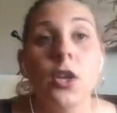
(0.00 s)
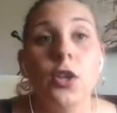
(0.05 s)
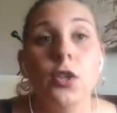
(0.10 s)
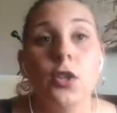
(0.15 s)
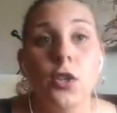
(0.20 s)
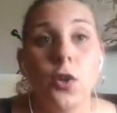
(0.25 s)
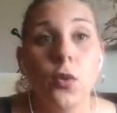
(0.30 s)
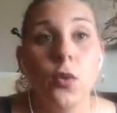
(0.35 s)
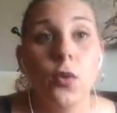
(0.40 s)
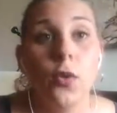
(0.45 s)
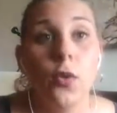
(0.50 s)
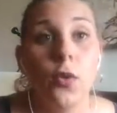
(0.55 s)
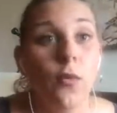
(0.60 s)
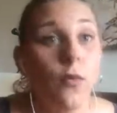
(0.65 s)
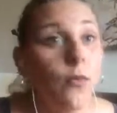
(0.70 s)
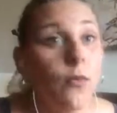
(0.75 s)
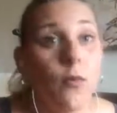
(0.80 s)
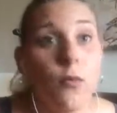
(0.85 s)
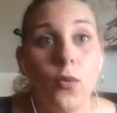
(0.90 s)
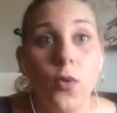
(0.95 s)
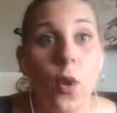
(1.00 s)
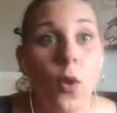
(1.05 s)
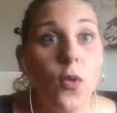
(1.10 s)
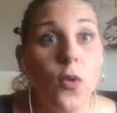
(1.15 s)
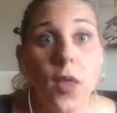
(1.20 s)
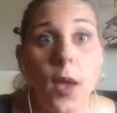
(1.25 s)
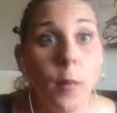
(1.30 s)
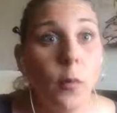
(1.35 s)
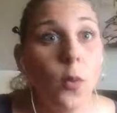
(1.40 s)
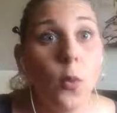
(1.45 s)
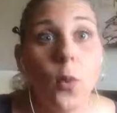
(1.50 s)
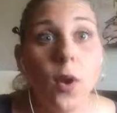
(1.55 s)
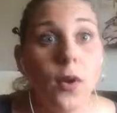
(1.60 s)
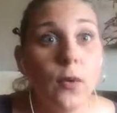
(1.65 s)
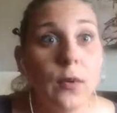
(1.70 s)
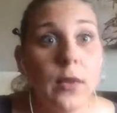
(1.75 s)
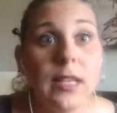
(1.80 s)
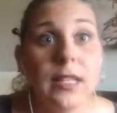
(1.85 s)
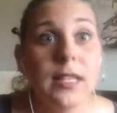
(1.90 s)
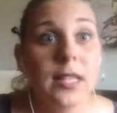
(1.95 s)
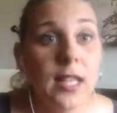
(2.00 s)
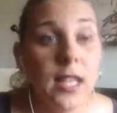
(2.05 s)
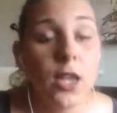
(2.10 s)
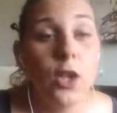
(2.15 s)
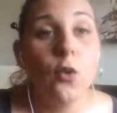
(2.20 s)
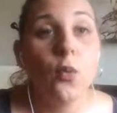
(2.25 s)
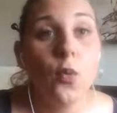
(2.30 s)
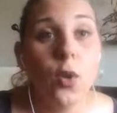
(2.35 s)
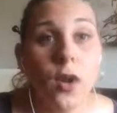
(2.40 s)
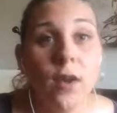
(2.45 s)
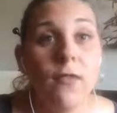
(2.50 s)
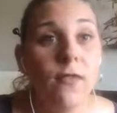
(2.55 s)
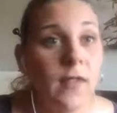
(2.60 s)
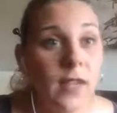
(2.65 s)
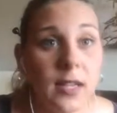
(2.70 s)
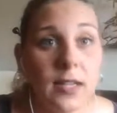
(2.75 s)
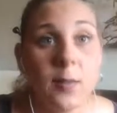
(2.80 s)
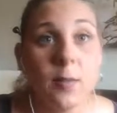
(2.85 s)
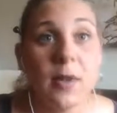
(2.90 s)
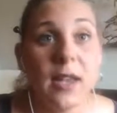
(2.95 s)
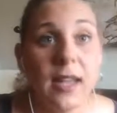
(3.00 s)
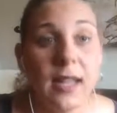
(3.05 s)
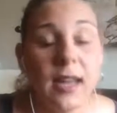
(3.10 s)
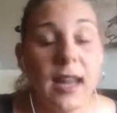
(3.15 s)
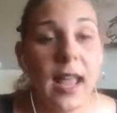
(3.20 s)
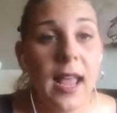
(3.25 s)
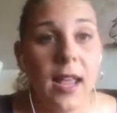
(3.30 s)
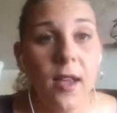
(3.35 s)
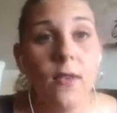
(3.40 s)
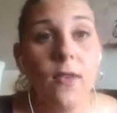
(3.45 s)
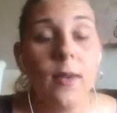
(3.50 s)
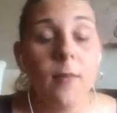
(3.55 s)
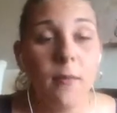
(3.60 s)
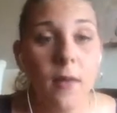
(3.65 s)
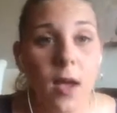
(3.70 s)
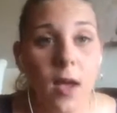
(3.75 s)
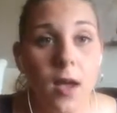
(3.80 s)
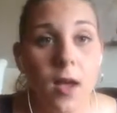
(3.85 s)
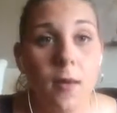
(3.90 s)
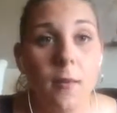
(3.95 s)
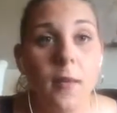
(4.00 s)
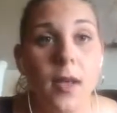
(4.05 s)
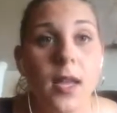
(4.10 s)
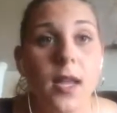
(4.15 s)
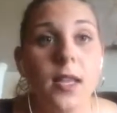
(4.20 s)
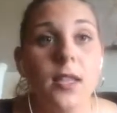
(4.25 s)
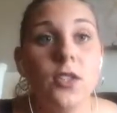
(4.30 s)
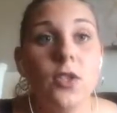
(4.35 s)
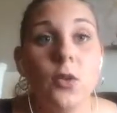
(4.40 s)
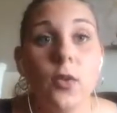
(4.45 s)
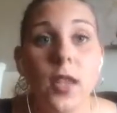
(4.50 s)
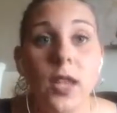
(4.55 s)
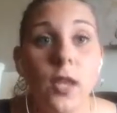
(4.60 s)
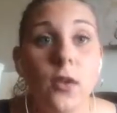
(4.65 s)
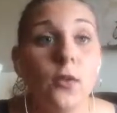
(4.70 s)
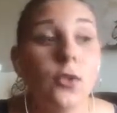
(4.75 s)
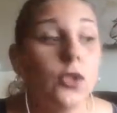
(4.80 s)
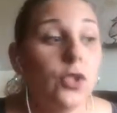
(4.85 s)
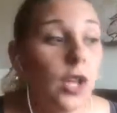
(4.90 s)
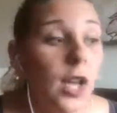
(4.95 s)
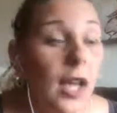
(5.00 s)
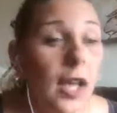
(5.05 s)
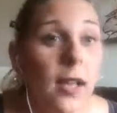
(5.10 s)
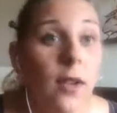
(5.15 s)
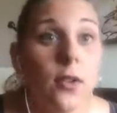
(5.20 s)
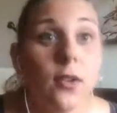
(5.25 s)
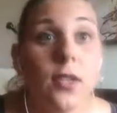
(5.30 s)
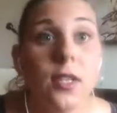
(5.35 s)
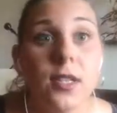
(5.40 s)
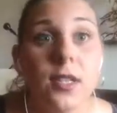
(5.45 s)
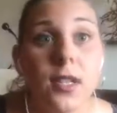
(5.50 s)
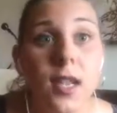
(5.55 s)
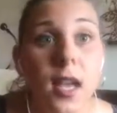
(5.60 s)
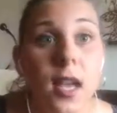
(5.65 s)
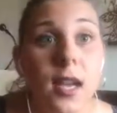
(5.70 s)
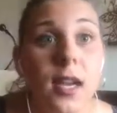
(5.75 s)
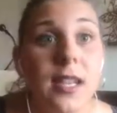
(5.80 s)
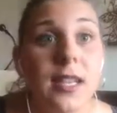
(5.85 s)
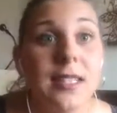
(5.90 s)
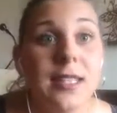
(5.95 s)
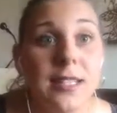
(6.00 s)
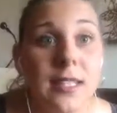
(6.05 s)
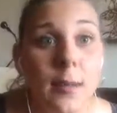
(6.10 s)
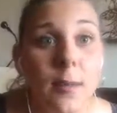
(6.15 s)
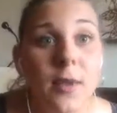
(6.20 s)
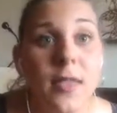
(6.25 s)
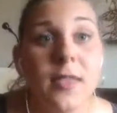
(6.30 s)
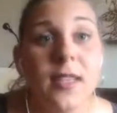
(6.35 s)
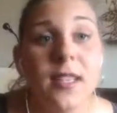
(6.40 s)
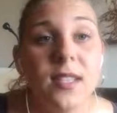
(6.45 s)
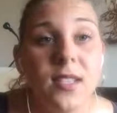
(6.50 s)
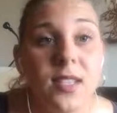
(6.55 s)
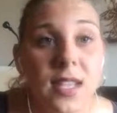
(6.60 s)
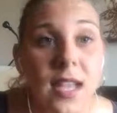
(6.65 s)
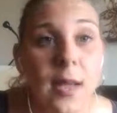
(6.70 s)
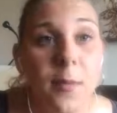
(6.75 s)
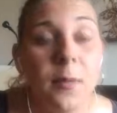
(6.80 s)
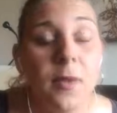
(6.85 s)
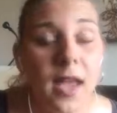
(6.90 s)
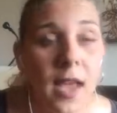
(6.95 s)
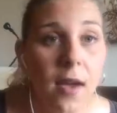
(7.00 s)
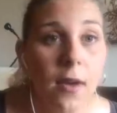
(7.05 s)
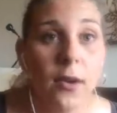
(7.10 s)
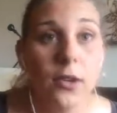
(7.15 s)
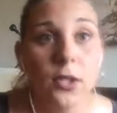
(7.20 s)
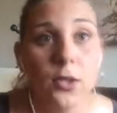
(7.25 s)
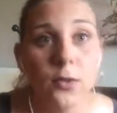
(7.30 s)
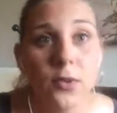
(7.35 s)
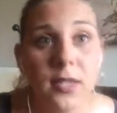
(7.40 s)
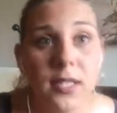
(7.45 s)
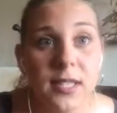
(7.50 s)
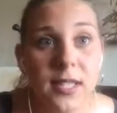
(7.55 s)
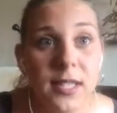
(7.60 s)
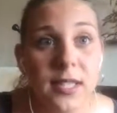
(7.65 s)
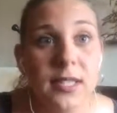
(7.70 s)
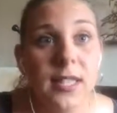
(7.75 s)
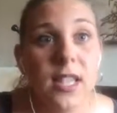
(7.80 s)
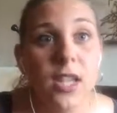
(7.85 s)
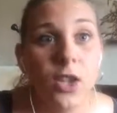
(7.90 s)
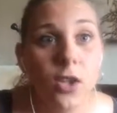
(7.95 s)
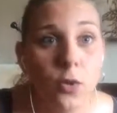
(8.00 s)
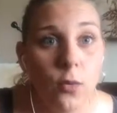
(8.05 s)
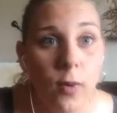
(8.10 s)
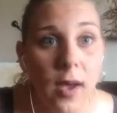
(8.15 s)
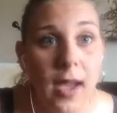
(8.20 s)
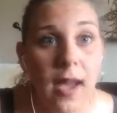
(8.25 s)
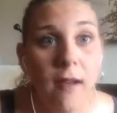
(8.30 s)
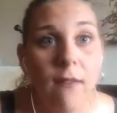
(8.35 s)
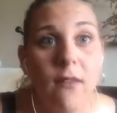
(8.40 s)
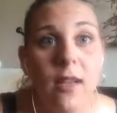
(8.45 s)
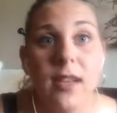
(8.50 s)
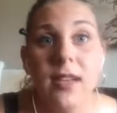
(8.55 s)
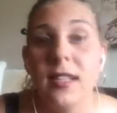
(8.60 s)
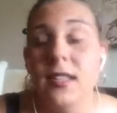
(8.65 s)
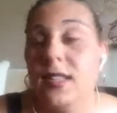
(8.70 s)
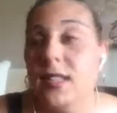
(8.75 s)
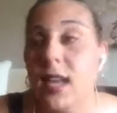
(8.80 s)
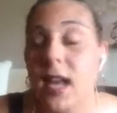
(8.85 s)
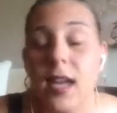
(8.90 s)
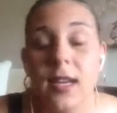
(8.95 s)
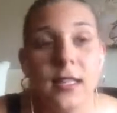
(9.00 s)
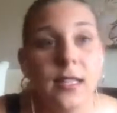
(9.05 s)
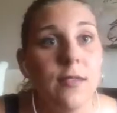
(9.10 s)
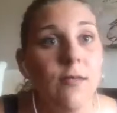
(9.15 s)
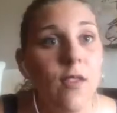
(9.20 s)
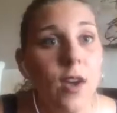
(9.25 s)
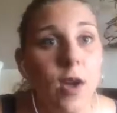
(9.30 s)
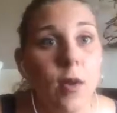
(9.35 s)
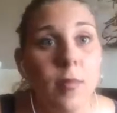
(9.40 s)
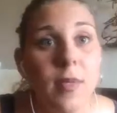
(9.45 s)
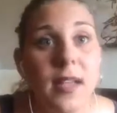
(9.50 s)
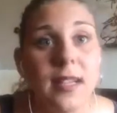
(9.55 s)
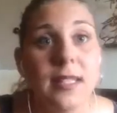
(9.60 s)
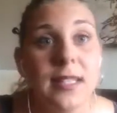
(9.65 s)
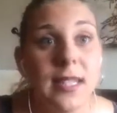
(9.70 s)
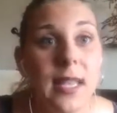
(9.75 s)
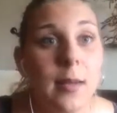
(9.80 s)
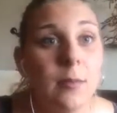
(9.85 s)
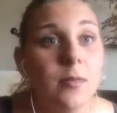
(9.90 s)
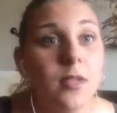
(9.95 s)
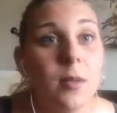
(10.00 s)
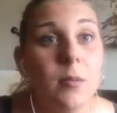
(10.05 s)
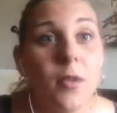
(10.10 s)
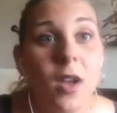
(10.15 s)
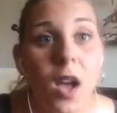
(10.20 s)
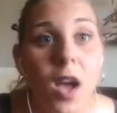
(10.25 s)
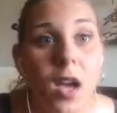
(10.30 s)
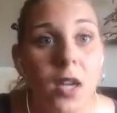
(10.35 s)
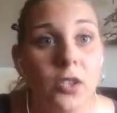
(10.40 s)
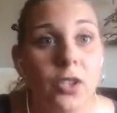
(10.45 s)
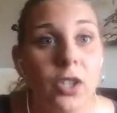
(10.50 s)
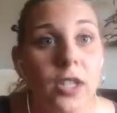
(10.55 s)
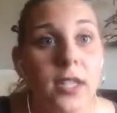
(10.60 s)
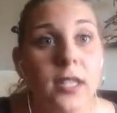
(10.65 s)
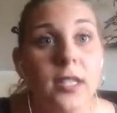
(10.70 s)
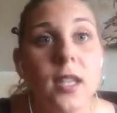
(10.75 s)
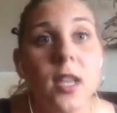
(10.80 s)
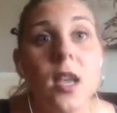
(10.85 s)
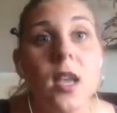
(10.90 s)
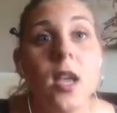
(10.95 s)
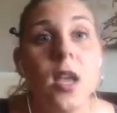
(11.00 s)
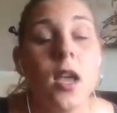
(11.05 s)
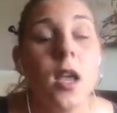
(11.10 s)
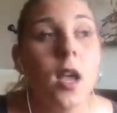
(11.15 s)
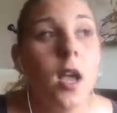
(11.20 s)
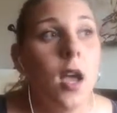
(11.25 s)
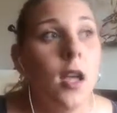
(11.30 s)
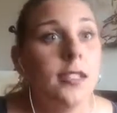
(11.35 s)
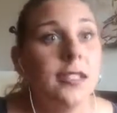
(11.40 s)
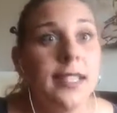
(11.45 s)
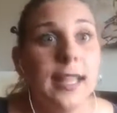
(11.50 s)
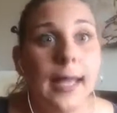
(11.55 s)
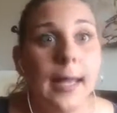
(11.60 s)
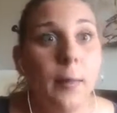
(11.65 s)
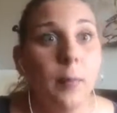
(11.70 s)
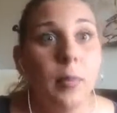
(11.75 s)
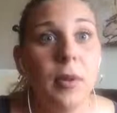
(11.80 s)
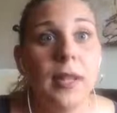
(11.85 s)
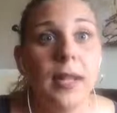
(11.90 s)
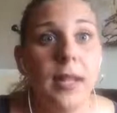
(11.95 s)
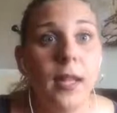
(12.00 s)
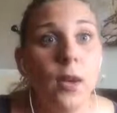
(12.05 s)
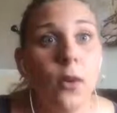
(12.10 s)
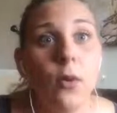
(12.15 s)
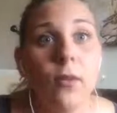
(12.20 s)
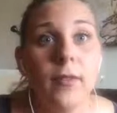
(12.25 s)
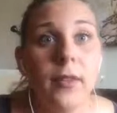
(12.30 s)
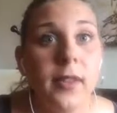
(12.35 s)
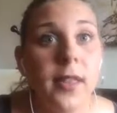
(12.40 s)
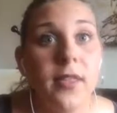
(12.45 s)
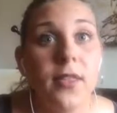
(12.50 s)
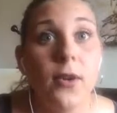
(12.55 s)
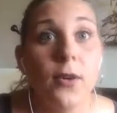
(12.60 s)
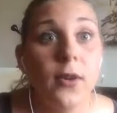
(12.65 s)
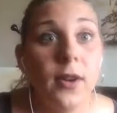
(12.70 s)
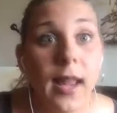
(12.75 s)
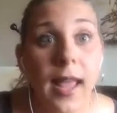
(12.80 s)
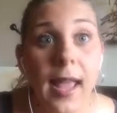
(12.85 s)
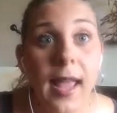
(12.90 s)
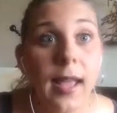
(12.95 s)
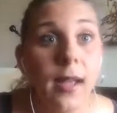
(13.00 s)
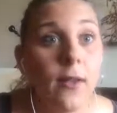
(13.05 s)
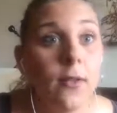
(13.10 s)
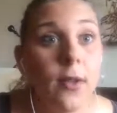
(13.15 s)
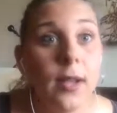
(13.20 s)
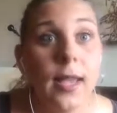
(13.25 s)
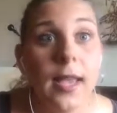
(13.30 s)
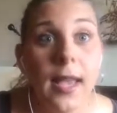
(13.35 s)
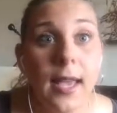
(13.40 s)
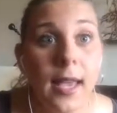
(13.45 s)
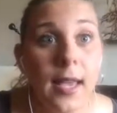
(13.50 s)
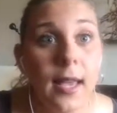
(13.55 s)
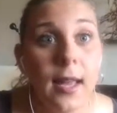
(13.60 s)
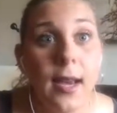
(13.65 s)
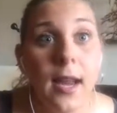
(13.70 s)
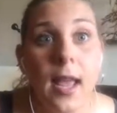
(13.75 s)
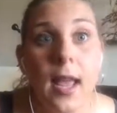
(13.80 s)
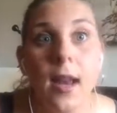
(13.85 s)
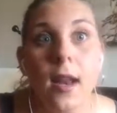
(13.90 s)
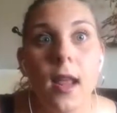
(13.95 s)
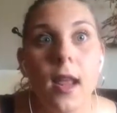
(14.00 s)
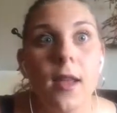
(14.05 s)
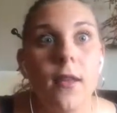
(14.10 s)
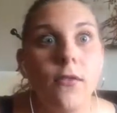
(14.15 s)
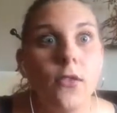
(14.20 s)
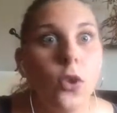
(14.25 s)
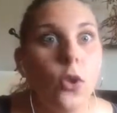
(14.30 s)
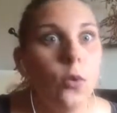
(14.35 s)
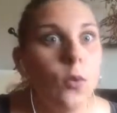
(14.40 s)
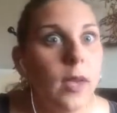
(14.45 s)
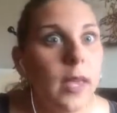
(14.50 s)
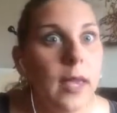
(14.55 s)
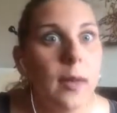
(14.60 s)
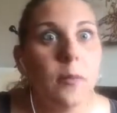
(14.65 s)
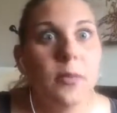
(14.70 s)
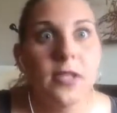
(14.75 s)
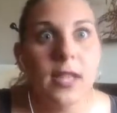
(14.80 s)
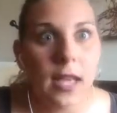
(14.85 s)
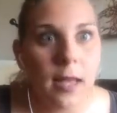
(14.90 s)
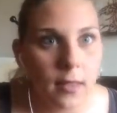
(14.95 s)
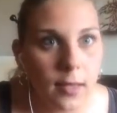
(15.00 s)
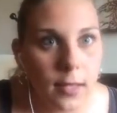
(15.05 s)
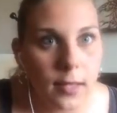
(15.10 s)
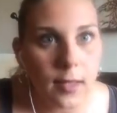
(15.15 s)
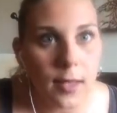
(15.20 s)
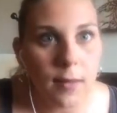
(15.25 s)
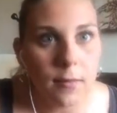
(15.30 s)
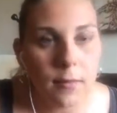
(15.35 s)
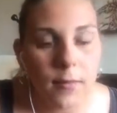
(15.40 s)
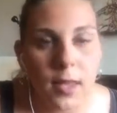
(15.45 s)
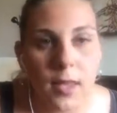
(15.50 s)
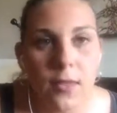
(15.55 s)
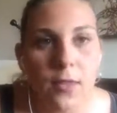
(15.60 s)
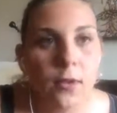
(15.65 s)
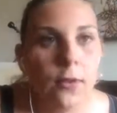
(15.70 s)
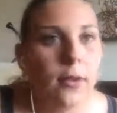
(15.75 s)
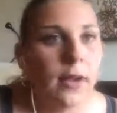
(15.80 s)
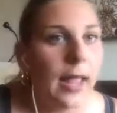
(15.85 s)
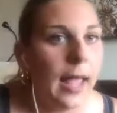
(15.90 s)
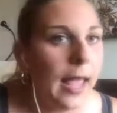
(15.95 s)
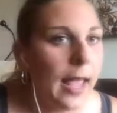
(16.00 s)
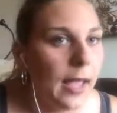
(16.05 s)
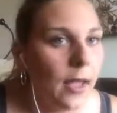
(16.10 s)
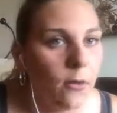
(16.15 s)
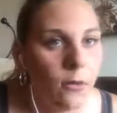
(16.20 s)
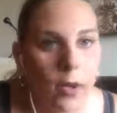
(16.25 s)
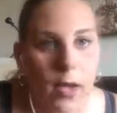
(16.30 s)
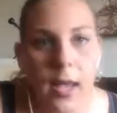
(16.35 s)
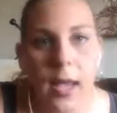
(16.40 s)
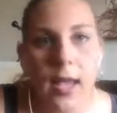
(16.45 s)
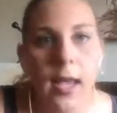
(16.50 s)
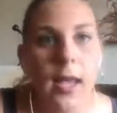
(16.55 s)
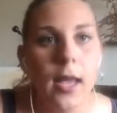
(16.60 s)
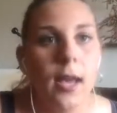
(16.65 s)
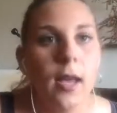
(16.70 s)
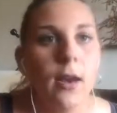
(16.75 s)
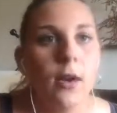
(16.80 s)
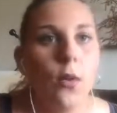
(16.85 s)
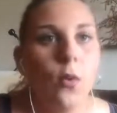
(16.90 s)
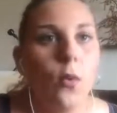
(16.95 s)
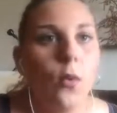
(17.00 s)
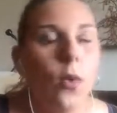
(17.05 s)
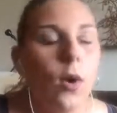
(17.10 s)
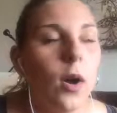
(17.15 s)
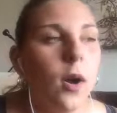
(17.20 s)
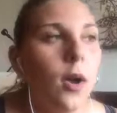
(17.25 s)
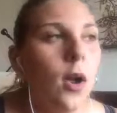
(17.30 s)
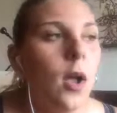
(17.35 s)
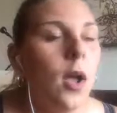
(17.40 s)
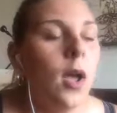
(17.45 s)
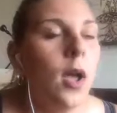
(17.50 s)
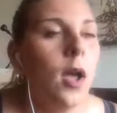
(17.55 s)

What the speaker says: So the number one reason that you want to fix being an angry mom is so that your child does not exhibit the same characteristics that you have, and does not develop that same subconscious tape playing over that they're an angry kid. And if you keep telling them that they're an angry kid, or